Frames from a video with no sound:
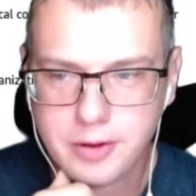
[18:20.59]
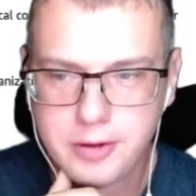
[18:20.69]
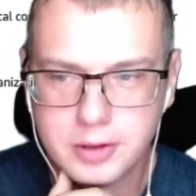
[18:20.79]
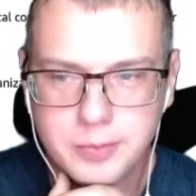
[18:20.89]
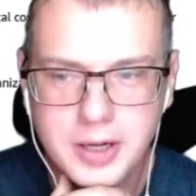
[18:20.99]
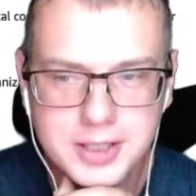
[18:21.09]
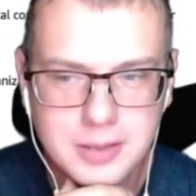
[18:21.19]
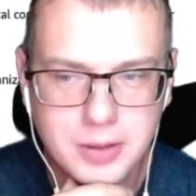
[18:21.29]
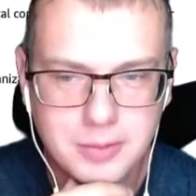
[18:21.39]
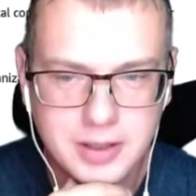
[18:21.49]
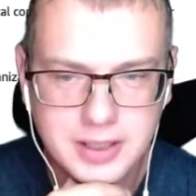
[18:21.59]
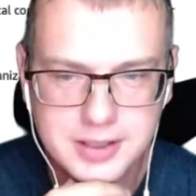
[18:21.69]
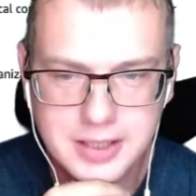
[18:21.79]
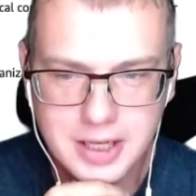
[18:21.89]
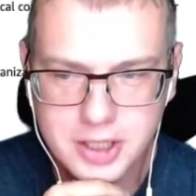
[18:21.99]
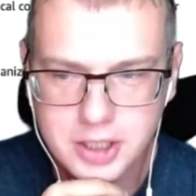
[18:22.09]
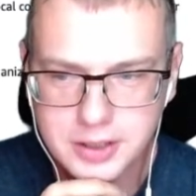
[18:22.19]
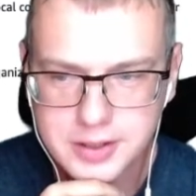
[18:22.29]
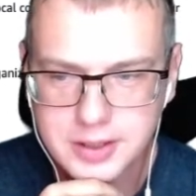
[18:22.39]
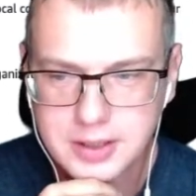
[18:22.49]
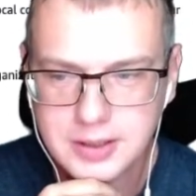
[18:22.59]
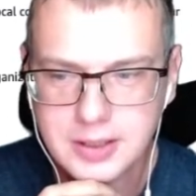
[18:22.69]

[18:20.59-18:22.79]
third-party public extensions,